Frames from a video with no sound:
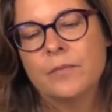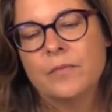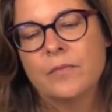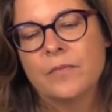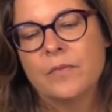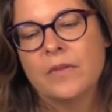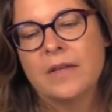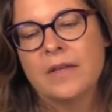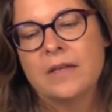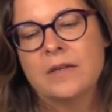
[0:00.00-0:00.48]

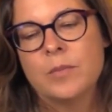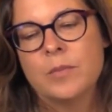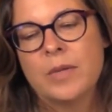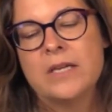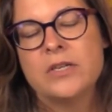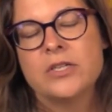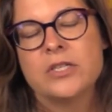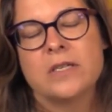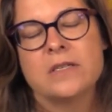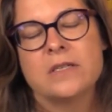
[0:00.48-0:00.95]
that
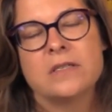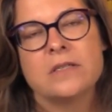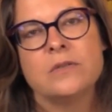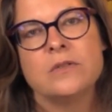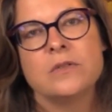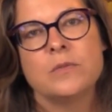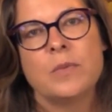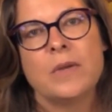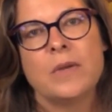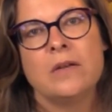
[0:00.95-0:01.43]
patients
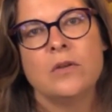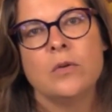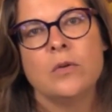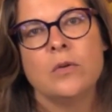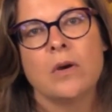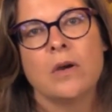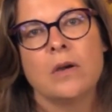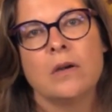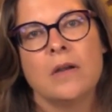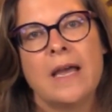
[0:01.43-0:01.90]

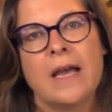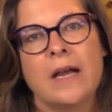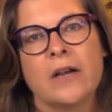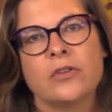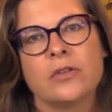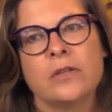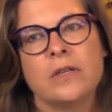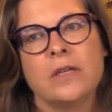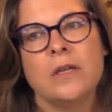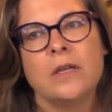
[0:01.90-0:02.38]
who are
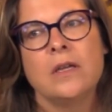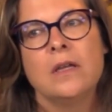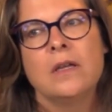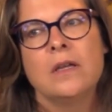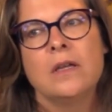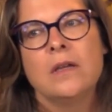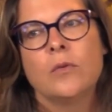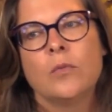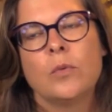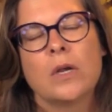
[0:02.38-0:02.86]
actually
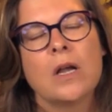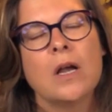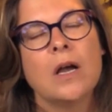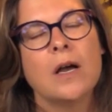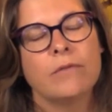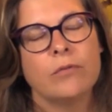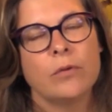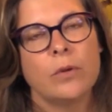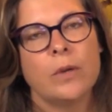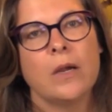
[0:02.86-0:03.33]

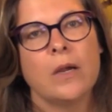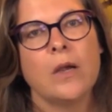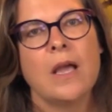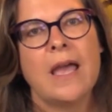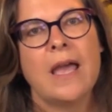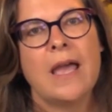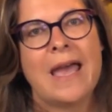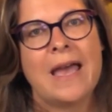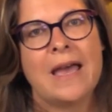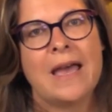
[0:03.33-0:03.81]
recovering
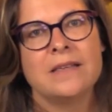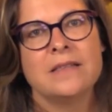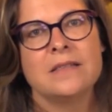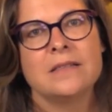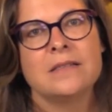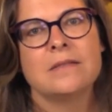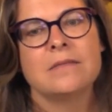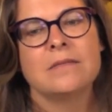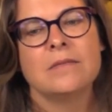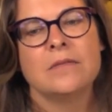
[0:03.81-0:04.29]

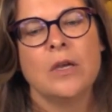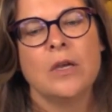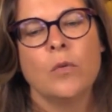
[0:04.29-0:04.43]
as